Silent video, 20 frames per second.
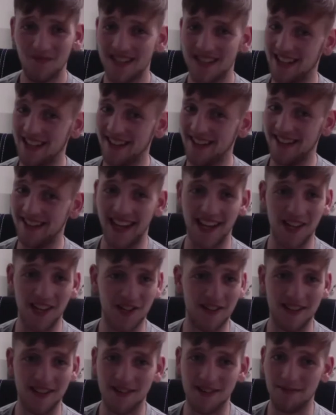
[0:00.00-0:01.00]
a
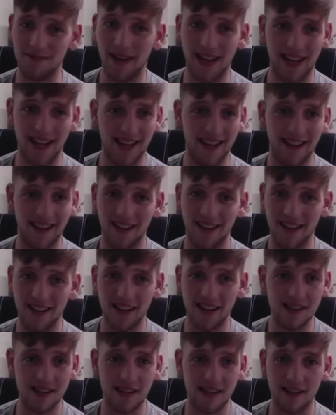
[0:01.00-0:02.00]
dangerous man.
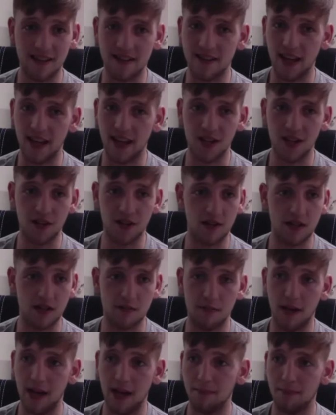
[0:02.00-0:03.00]
He's a dangerous
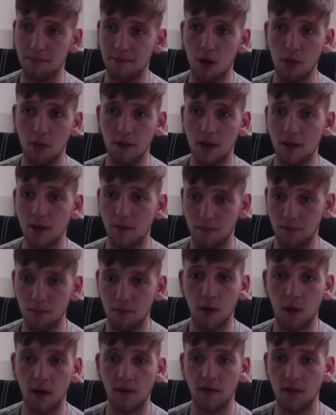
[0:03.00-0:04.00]
man. Probably
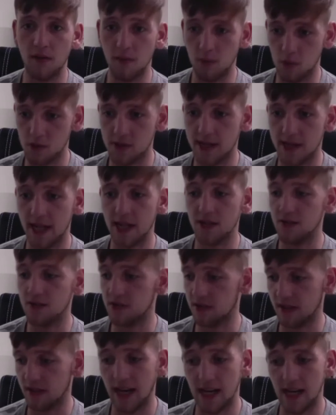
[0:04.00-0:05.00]
one of the most dangerous
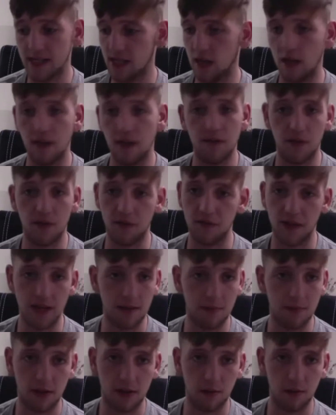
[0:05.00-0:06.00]
guys I'll ever fight in
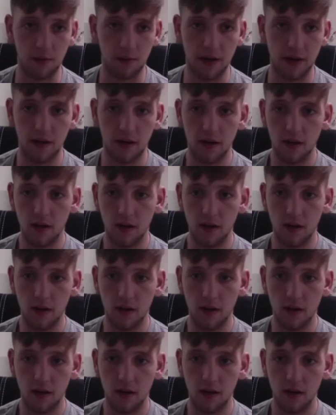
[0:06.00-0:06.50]
my career.